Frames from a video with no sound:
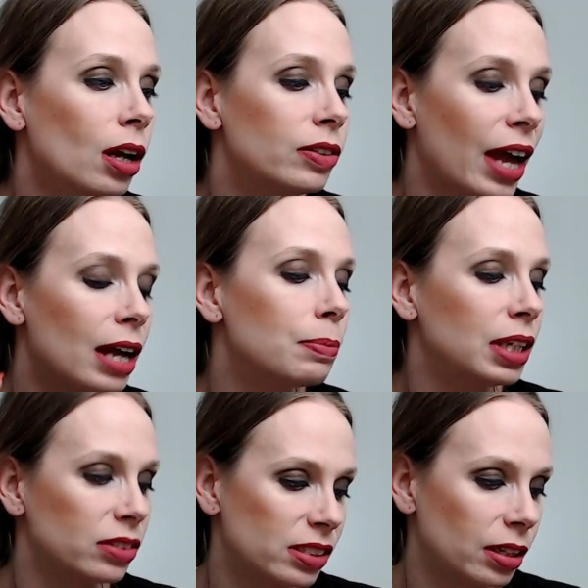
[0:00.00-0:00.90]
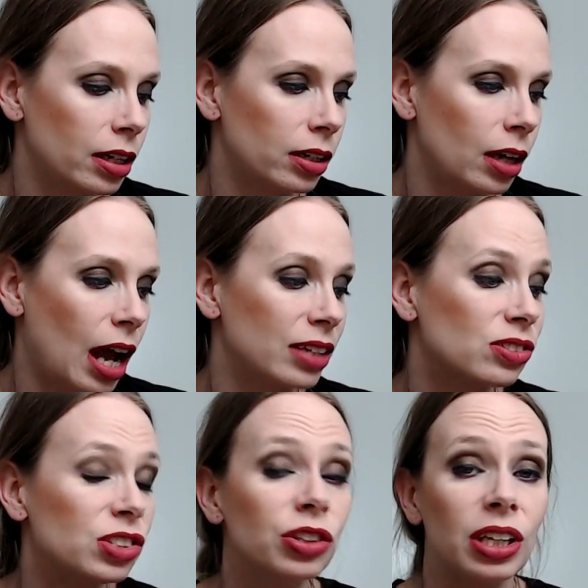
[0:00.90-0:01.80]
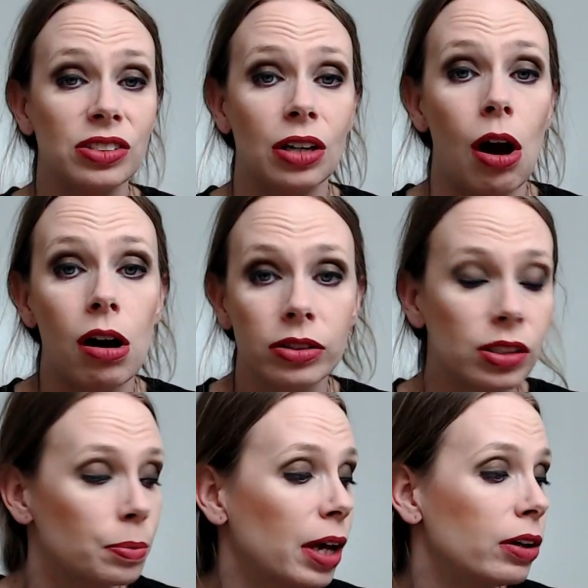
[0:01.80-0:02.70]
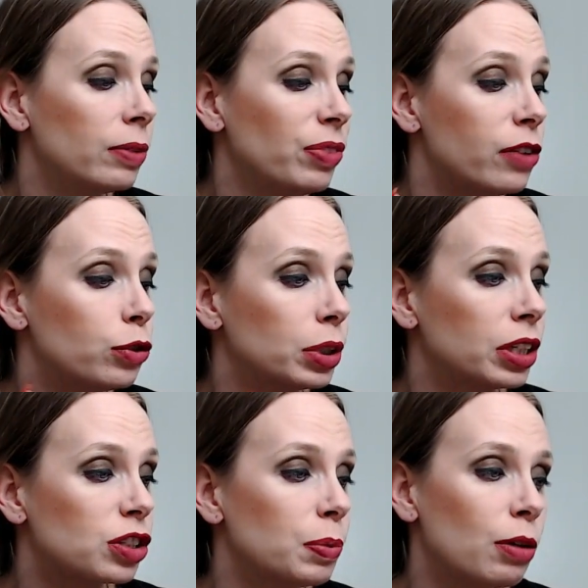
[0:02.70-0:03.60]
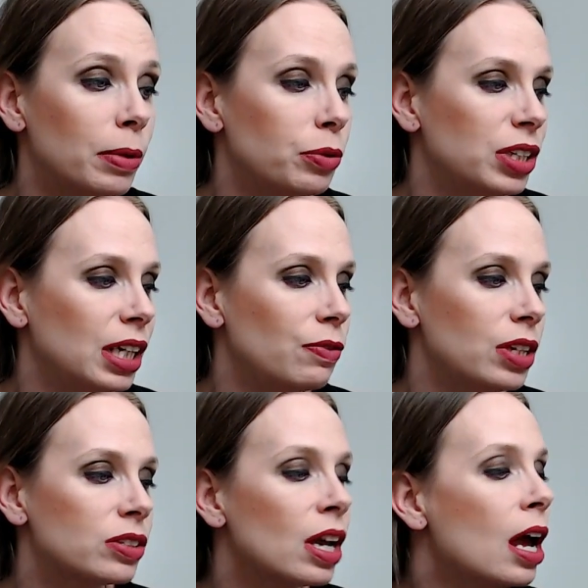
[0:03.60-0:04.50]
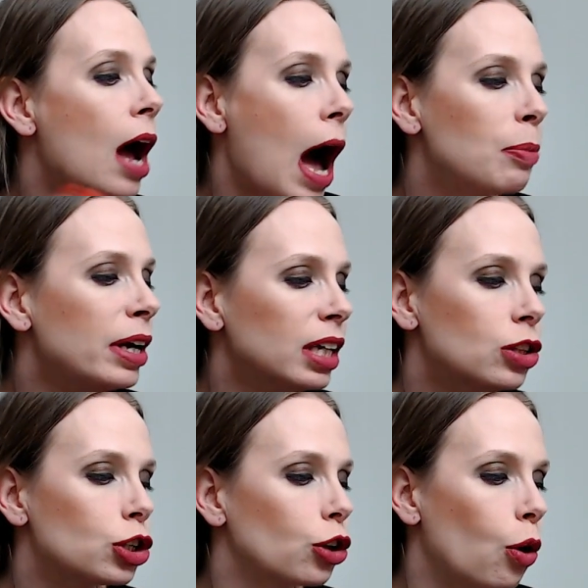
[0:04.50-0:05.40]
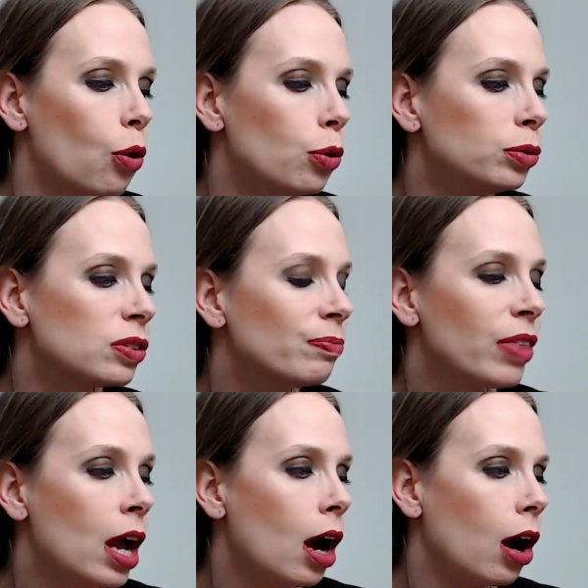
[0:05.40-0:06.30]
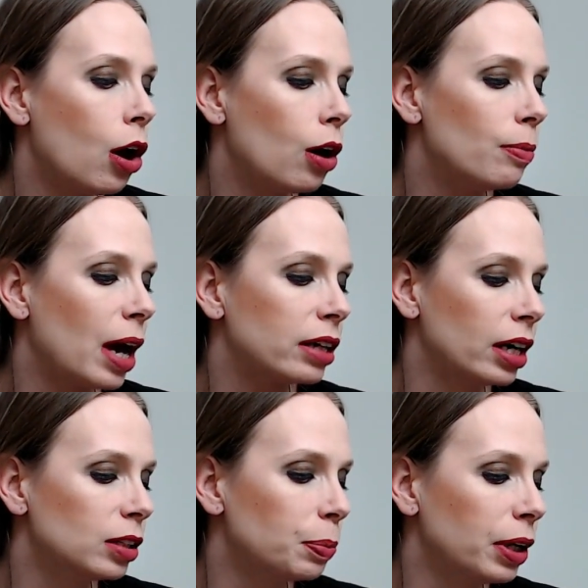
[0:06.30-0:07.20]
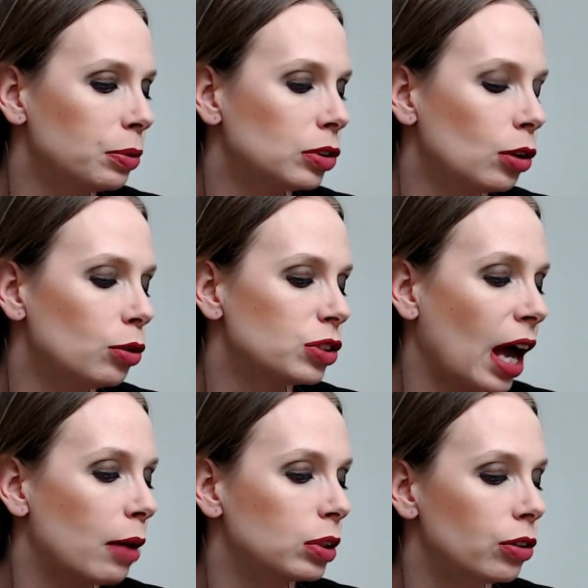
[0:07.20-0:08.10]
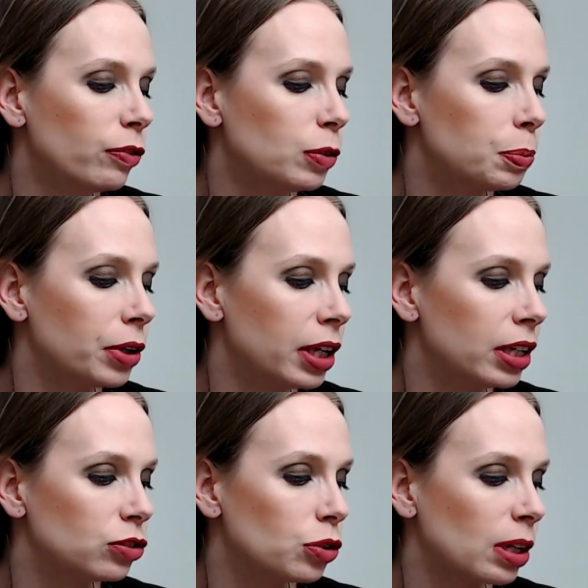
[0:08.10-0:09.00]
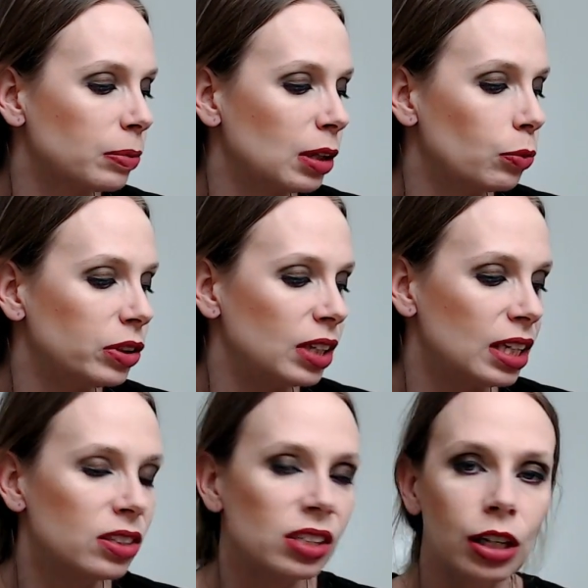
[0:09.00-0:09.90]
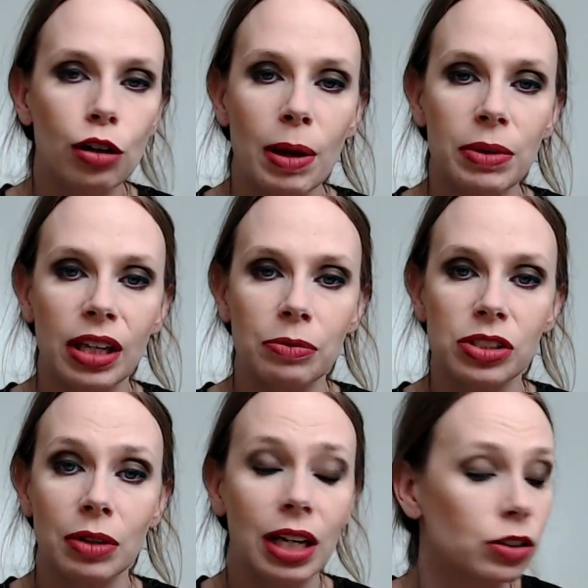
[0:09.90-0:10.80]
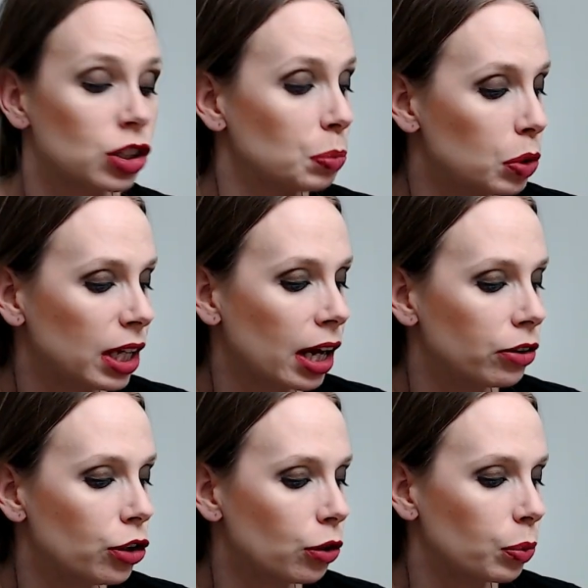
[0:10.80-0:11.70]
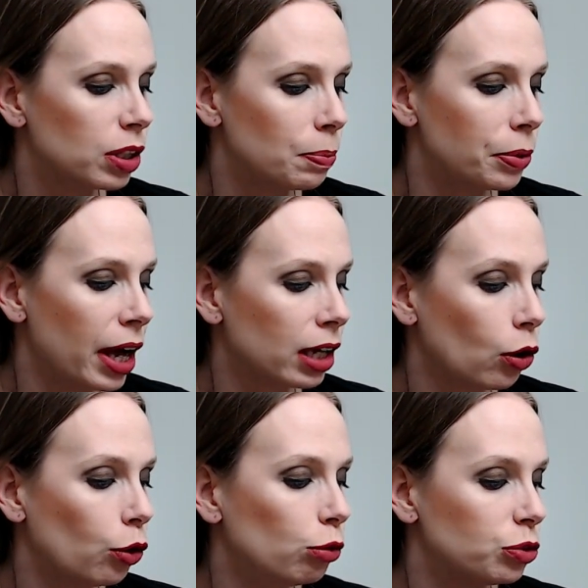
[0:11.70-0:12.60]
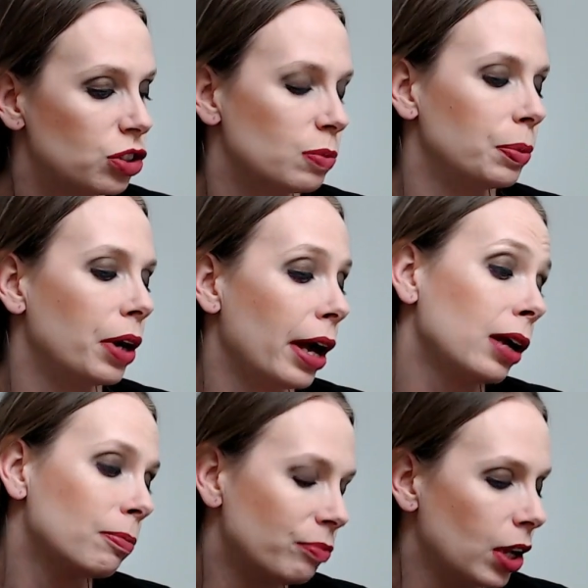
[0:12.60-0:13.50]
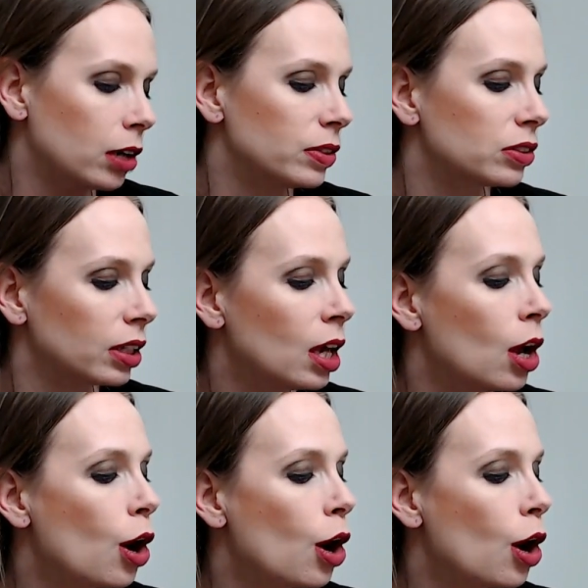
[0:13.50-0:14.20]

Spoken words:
That being said, I still think it's an awesome palette, and if you want to experiment with any of these, I'm liking the gold. I'd like to play with those. I would love to do something with these here. Maybe come some kind of smoky eye look with a black hole, which is black, obviously.